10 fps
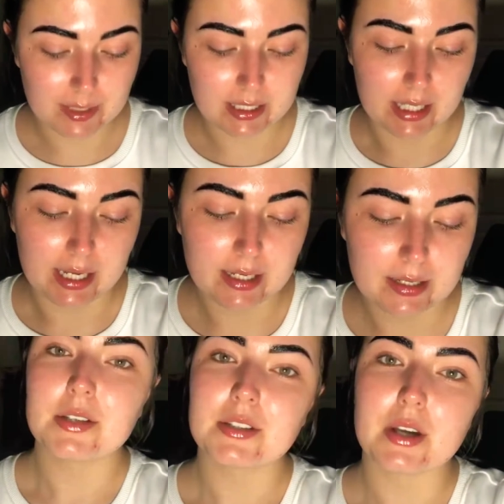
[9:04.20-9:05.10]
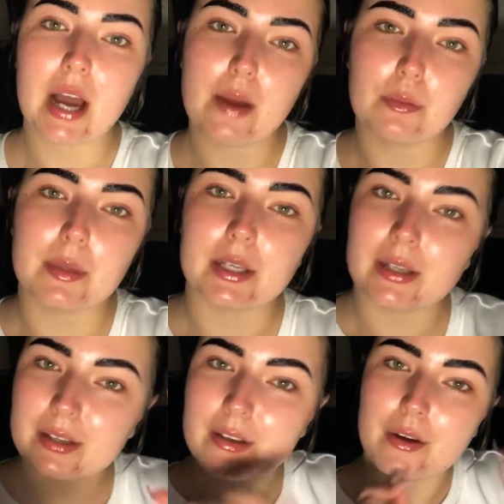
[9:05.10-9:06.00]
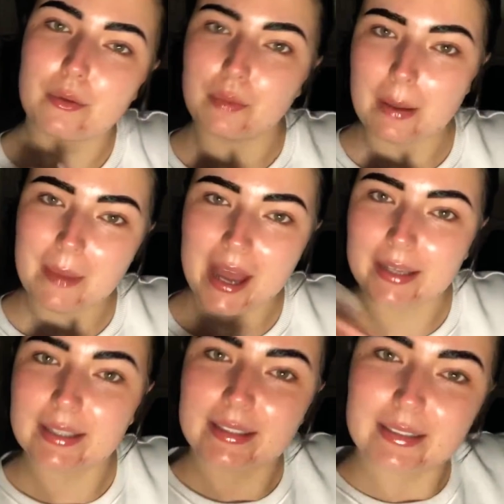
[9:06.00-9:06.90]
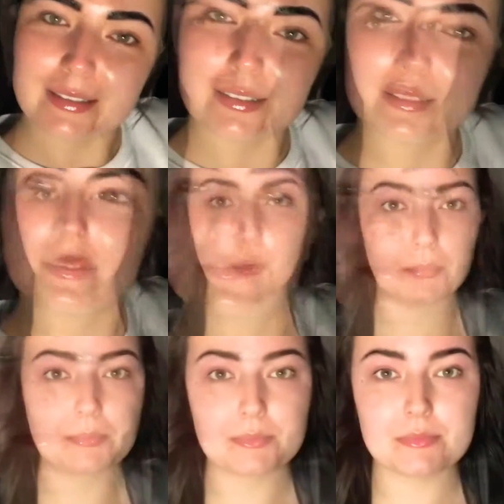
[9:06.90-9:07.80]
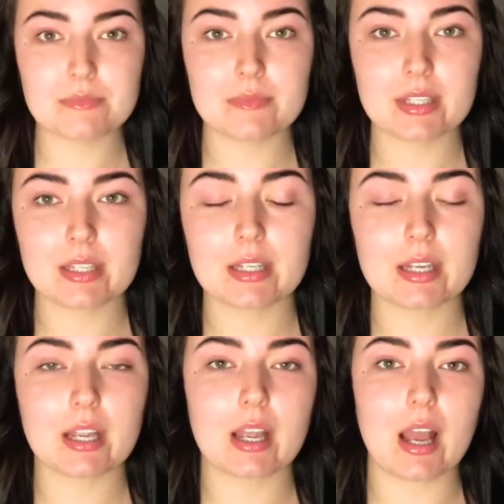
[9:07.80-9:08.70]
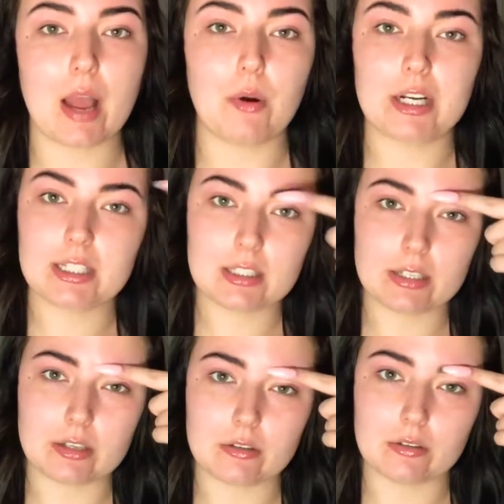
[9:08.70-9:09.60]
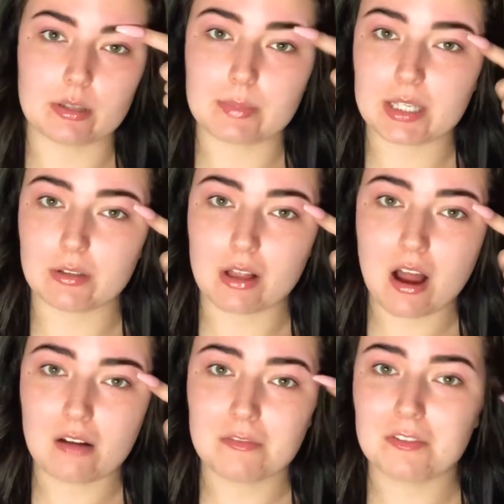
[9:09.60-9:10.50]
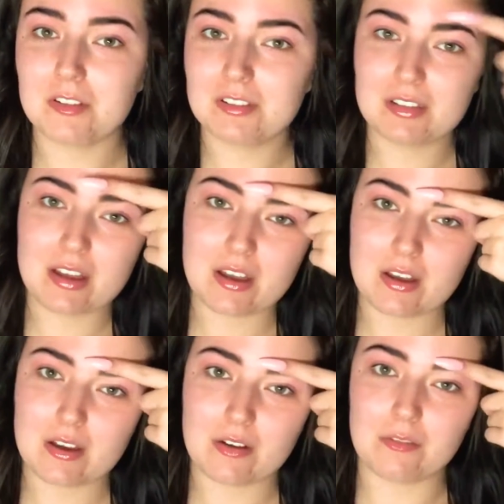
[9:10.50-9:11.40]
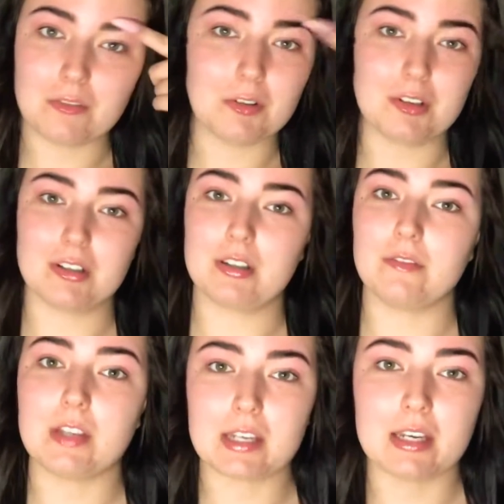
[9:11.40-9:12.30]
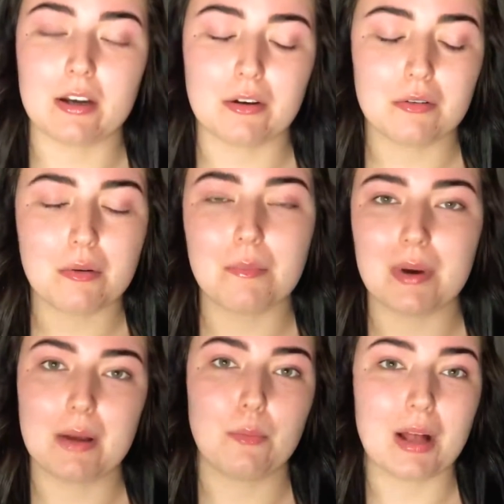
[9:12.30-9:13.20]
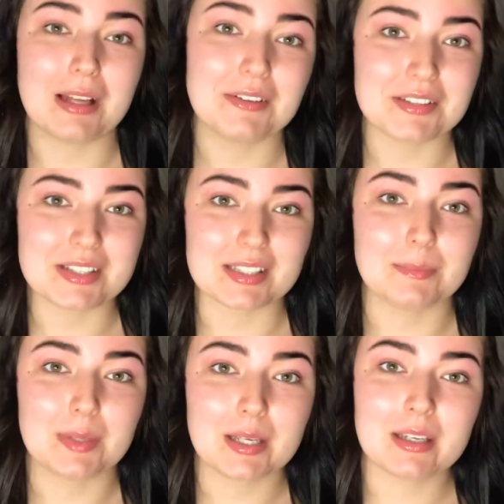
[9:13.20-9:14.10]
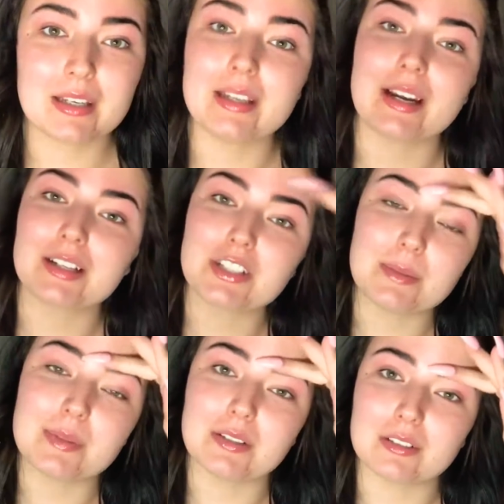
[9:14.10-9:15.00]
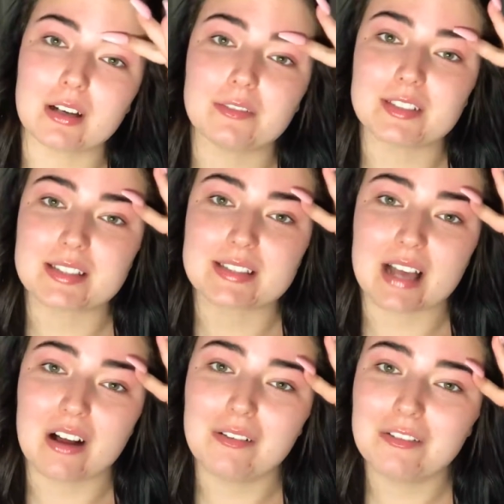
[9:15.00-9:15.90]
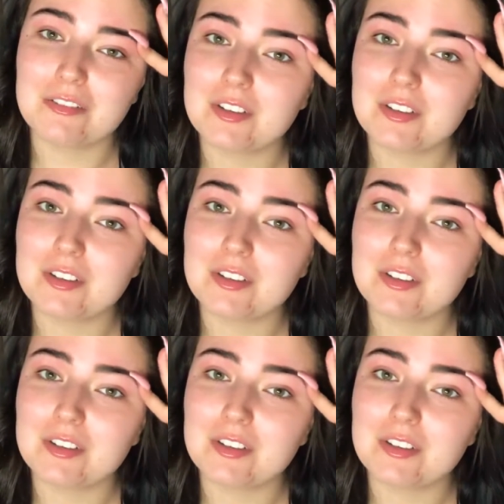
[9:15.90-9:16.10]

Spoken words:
be like. So I will be right back. So I wanted to do the peel off for the video, but while I was sleeping it actually peeled off itself,